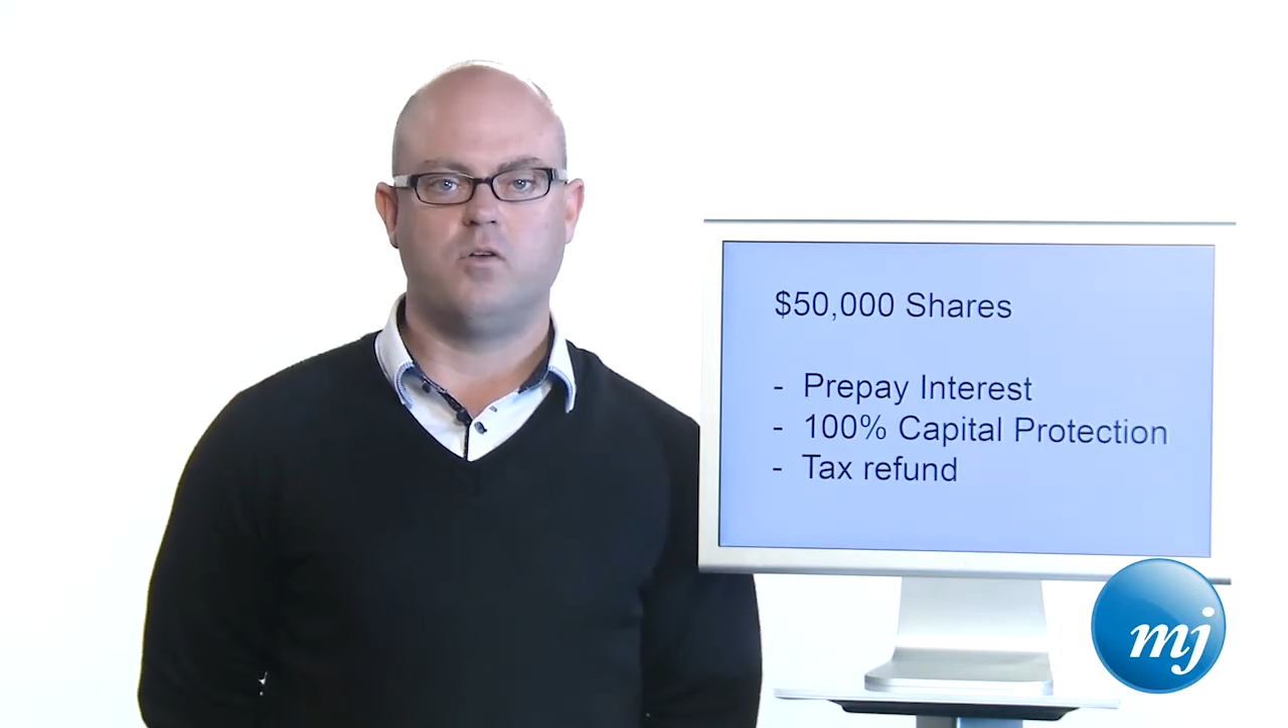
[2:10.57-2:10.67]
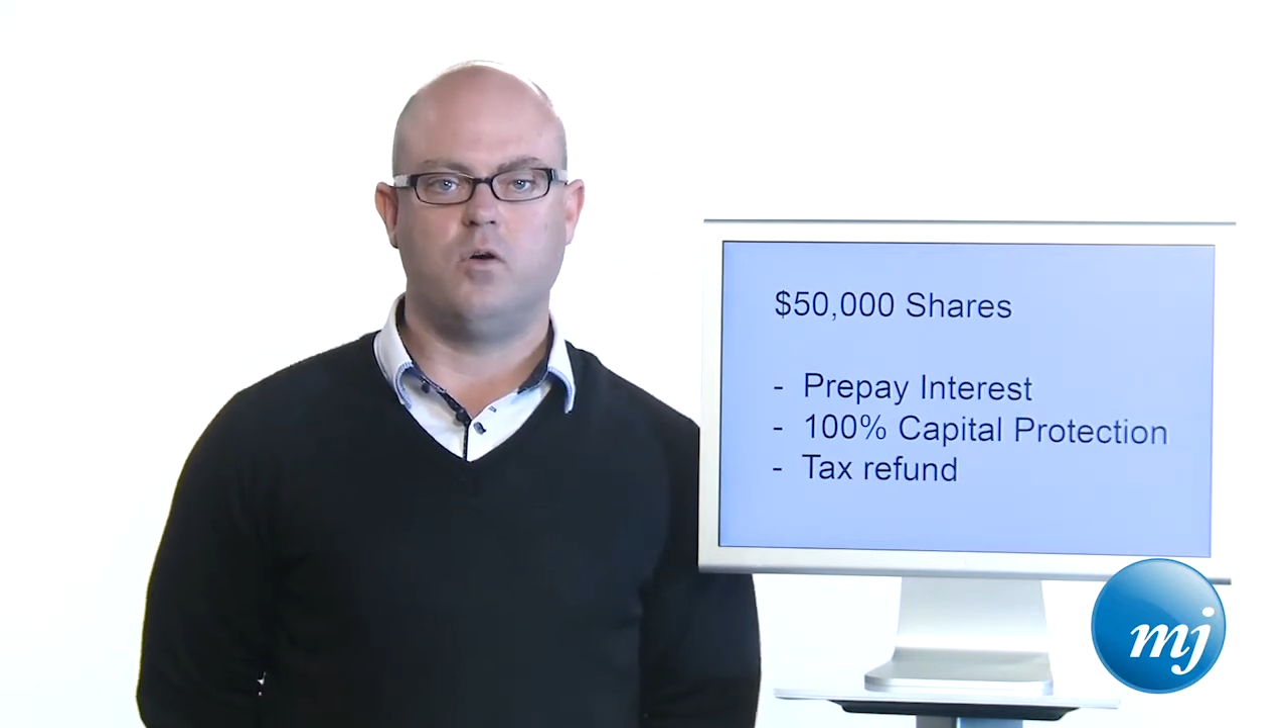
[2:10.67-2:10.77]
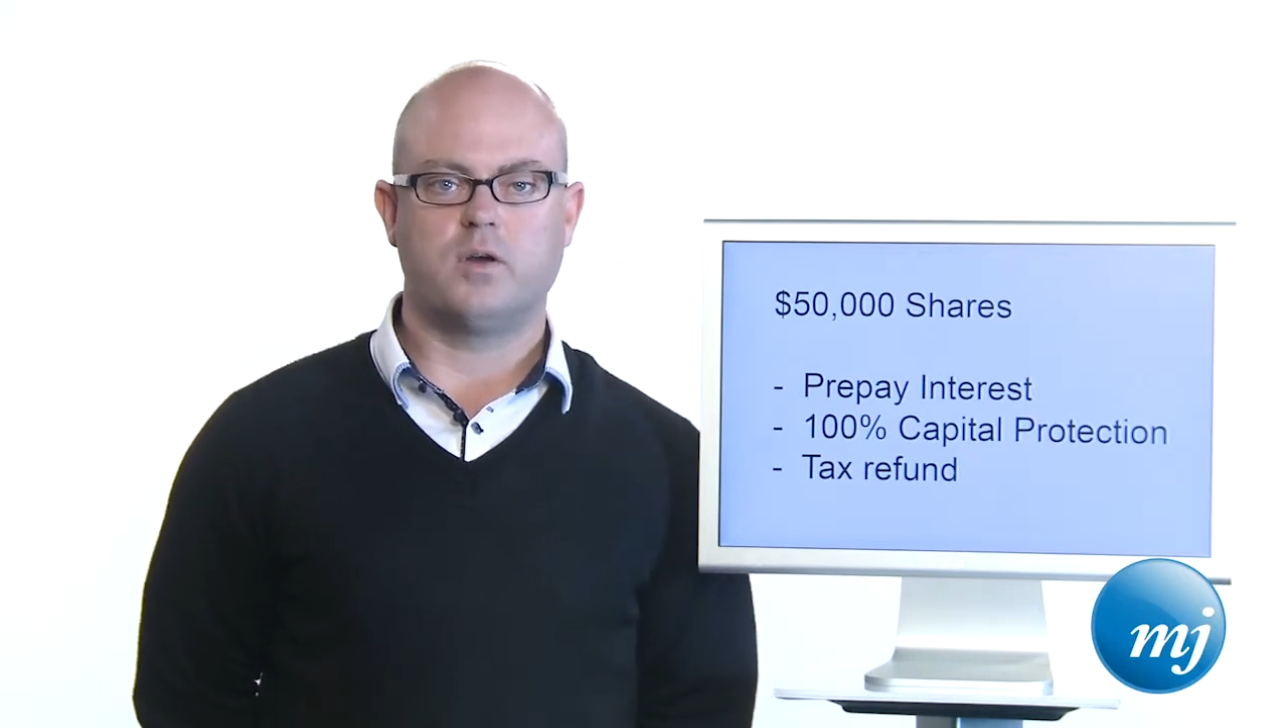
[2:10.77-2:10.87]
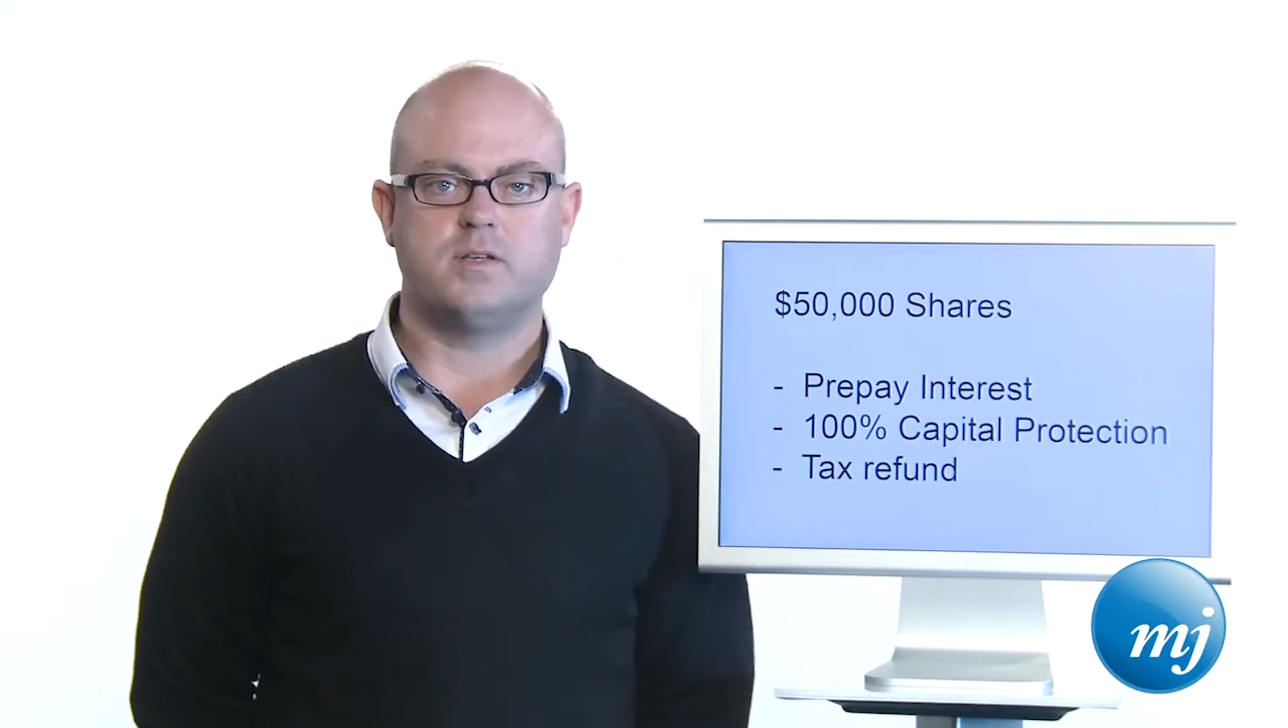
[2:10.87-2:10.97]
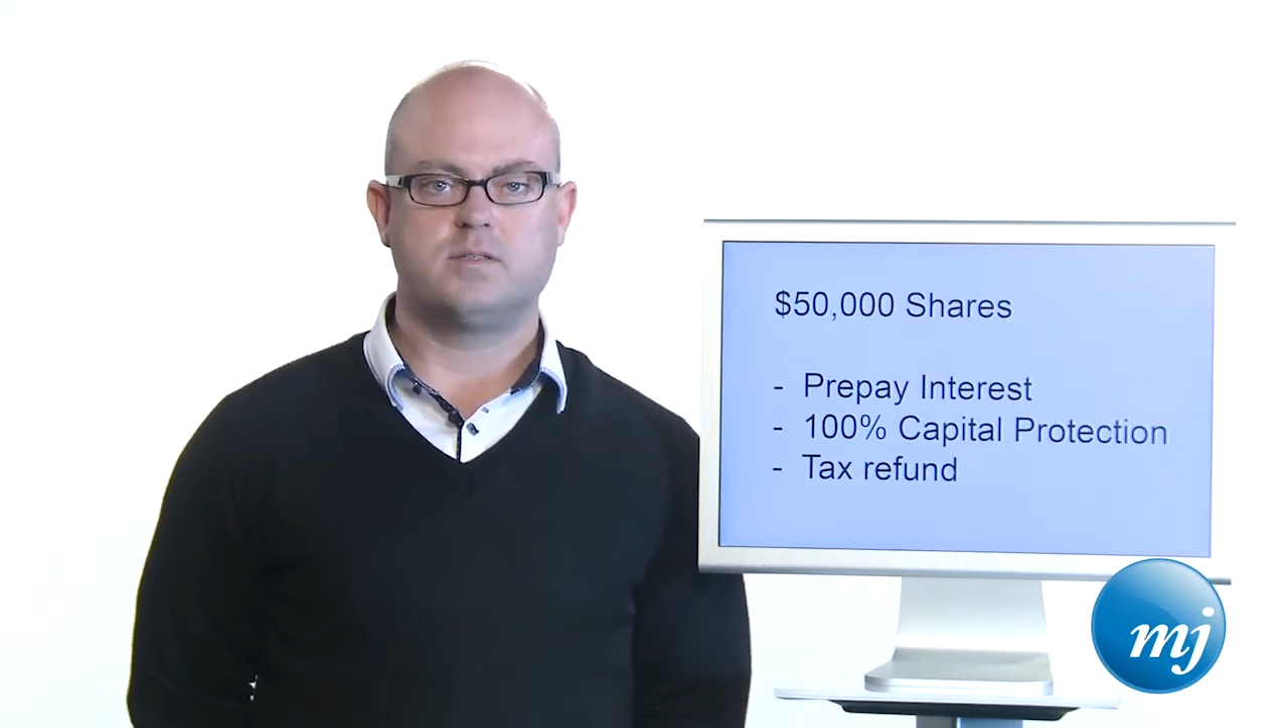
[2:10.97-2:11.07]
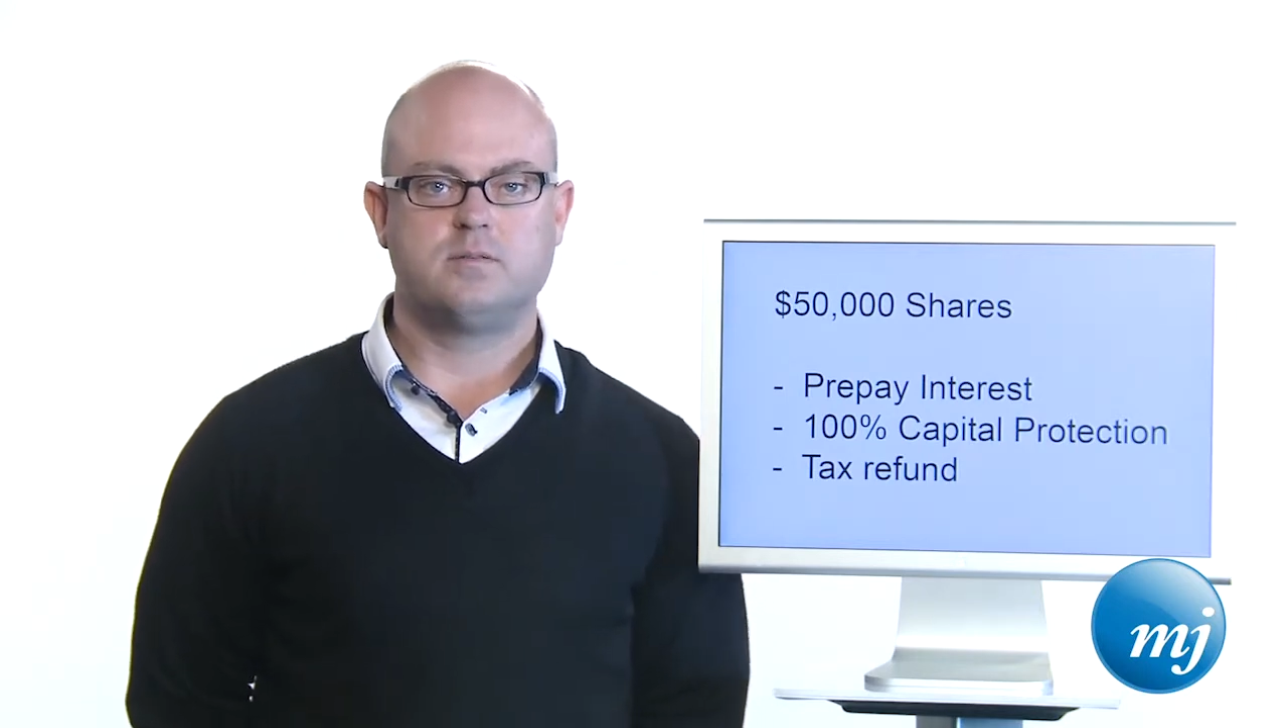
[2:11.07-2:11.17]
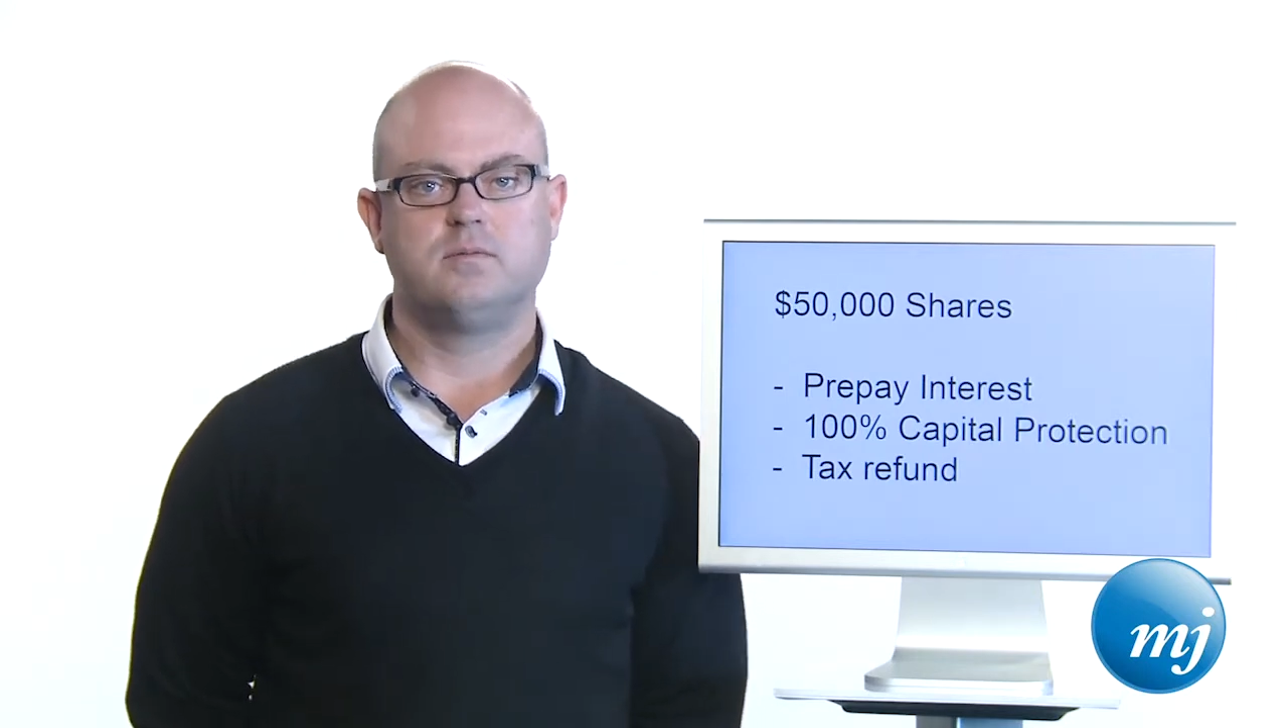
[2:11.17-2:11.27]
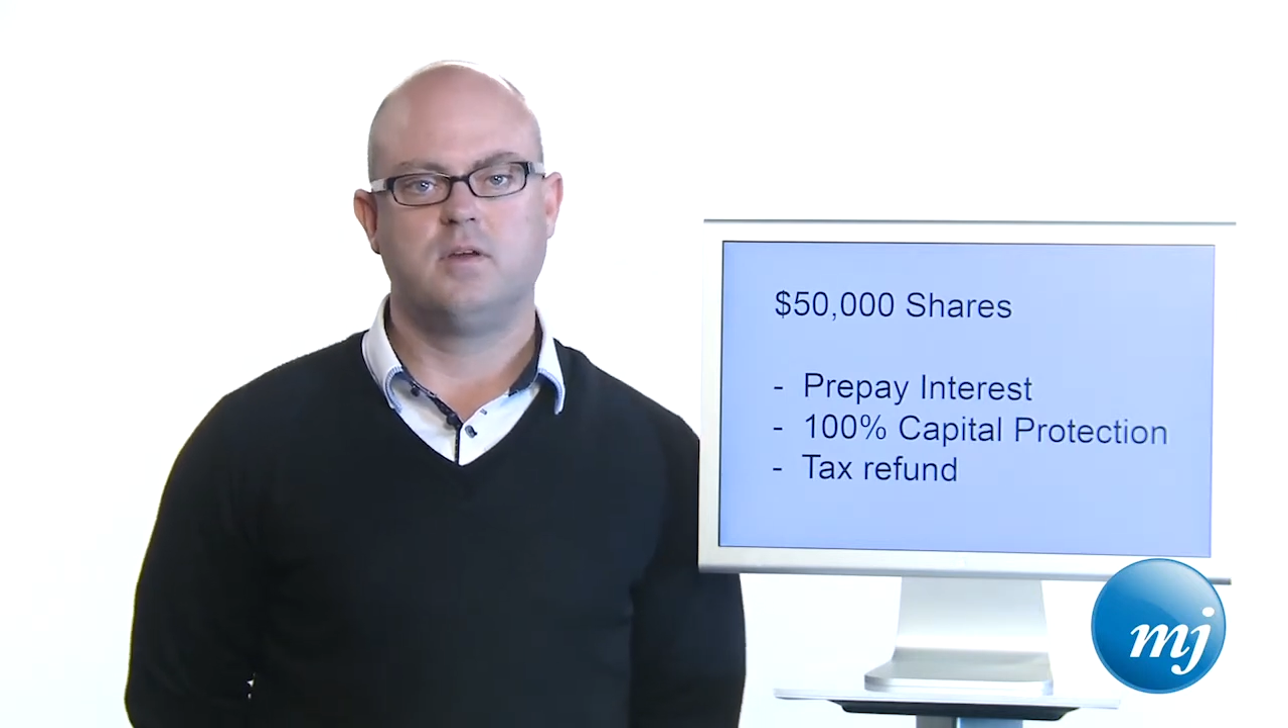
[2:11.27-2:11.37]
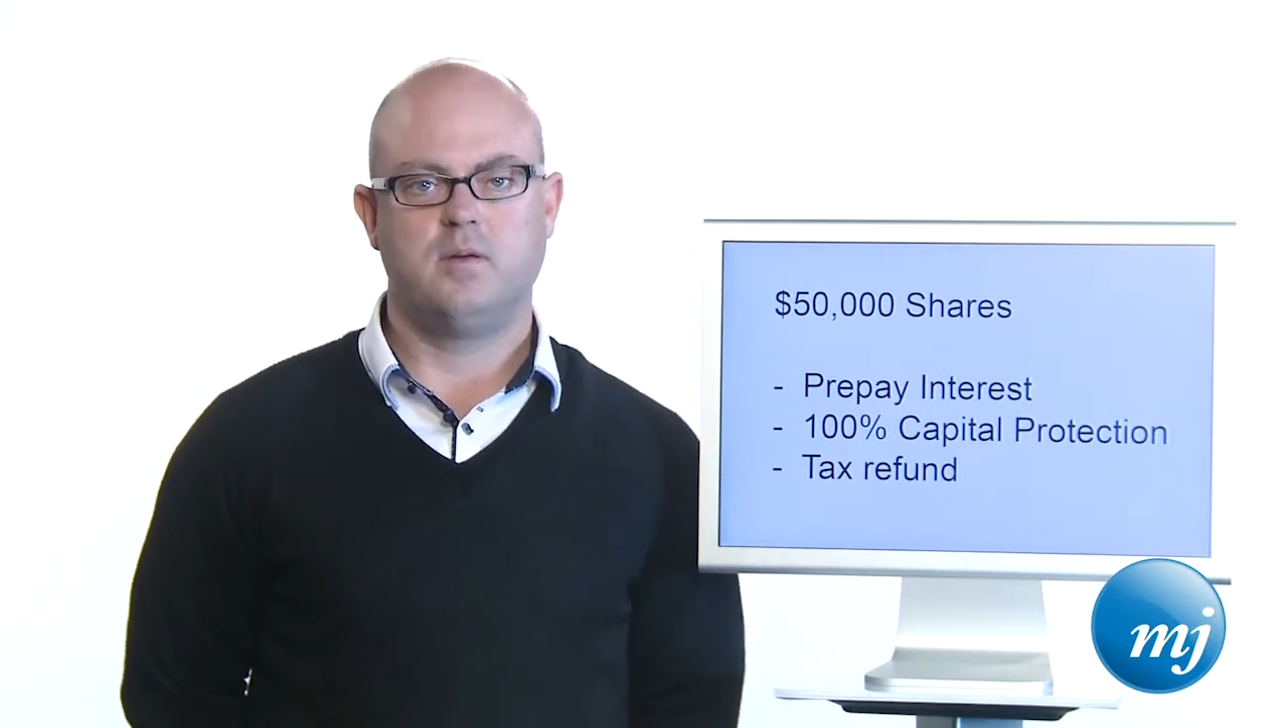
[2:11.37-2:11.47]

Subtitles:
August